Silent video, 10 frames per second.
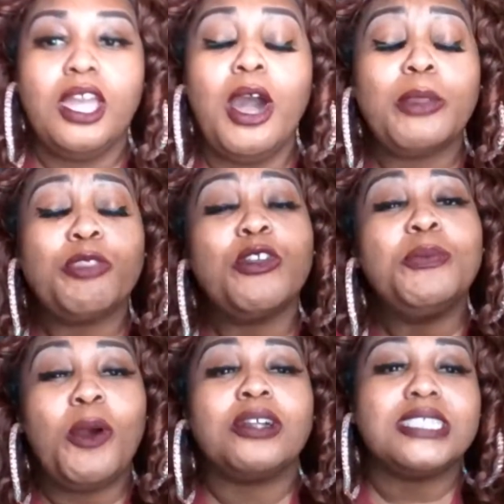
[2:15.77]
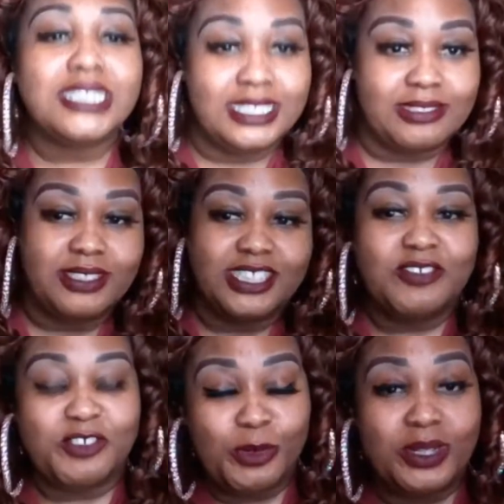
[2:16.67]
a 3-part series,
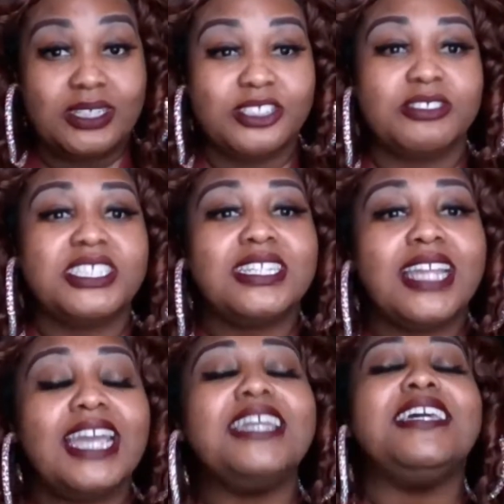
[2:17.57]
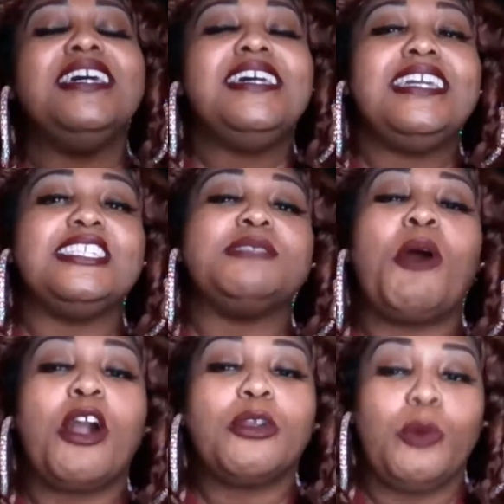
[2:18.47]
if you will. So tonight is
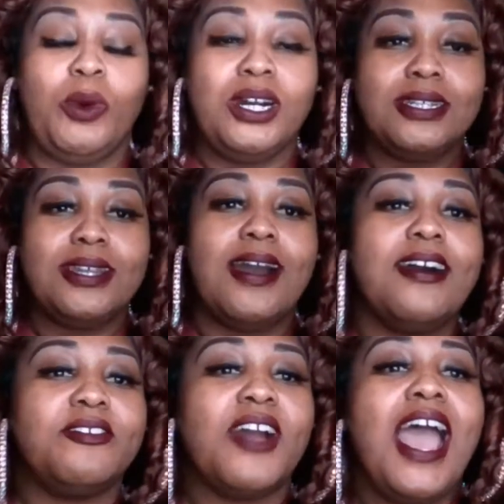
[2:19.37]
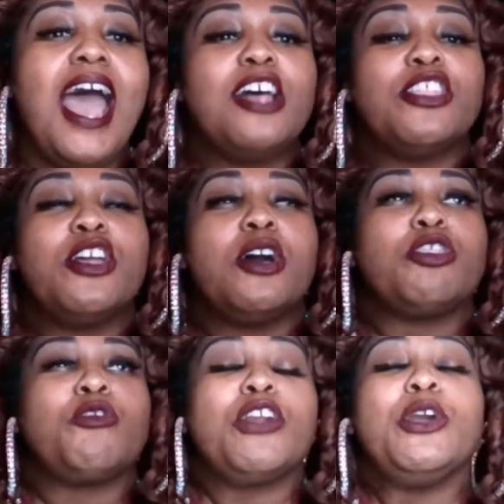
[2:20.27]
part 1 of
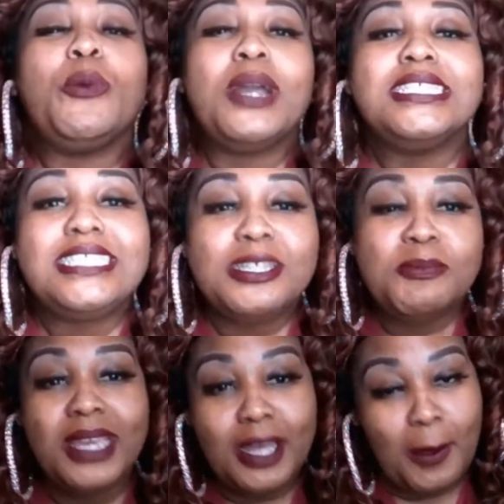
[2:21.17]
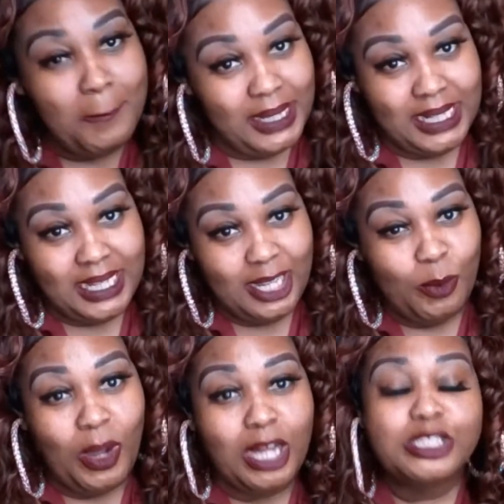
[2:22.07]
3 ways to make money
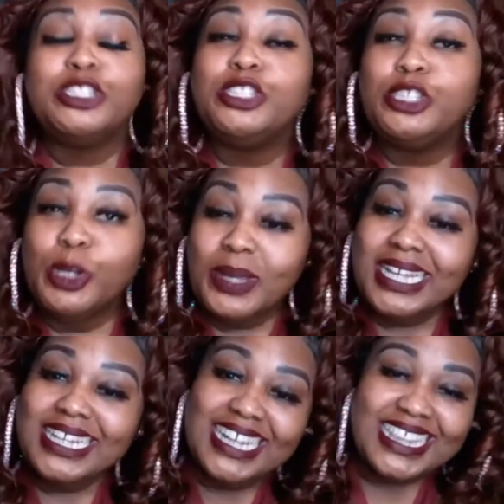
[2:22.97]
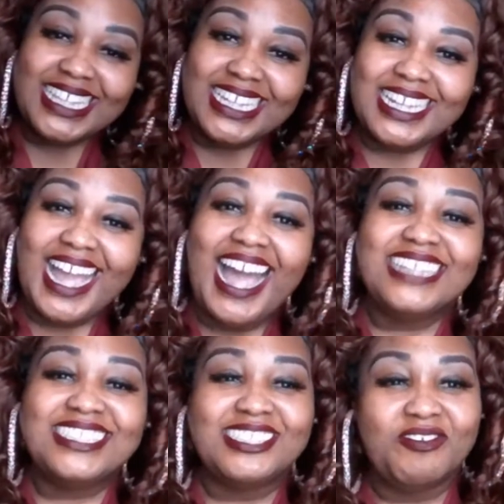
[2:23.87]
while doing nothing
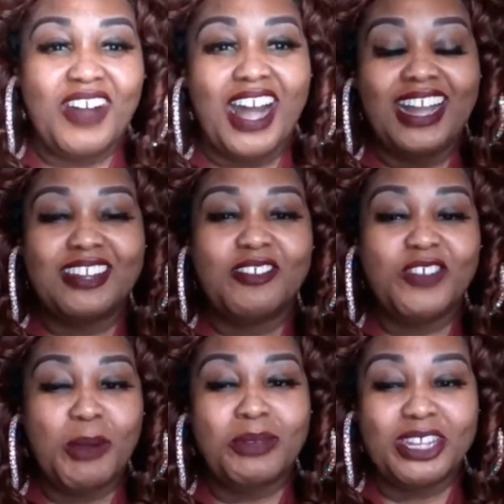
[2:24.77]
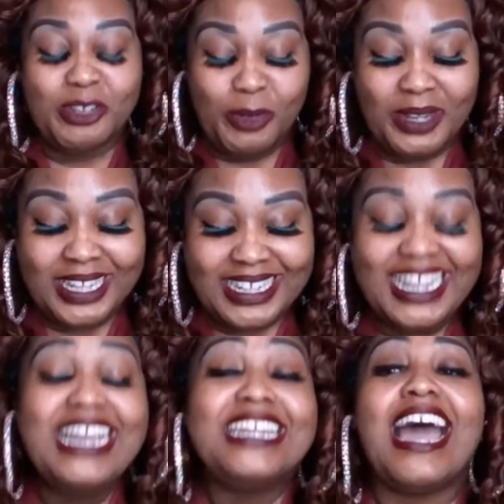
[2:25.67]
as a divine feminine queen.
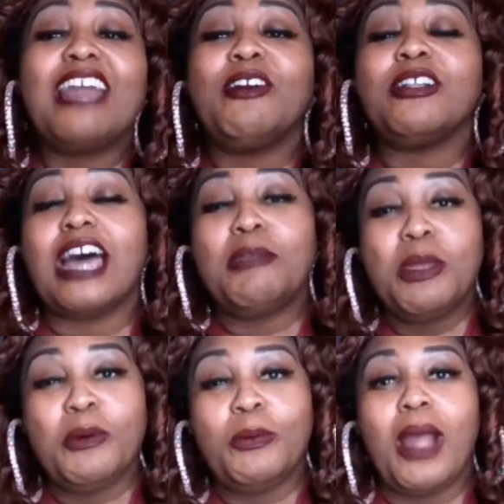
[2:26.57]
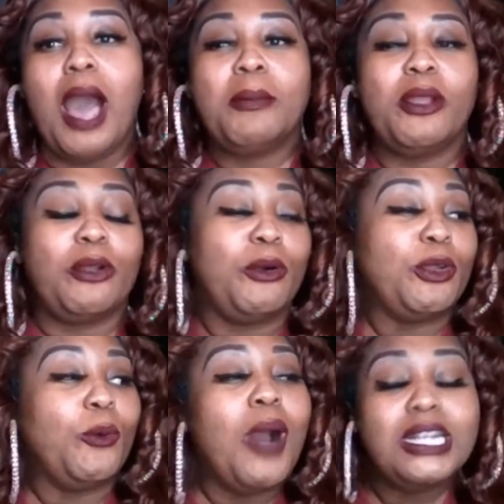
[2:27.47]
Now, I know a lot of people probably are going
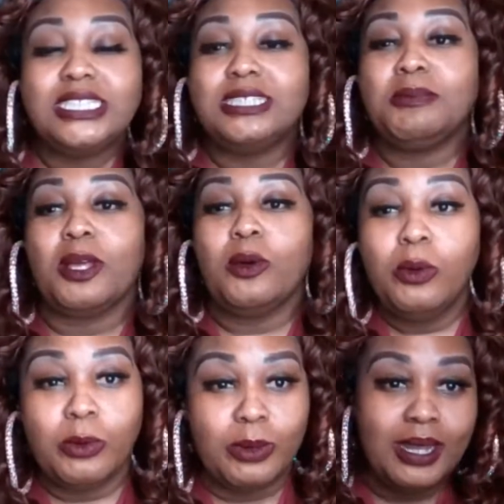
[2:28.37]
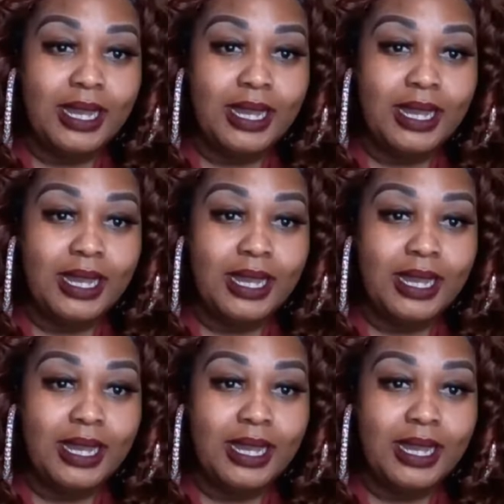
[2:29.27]
to watch this and be like, ooh,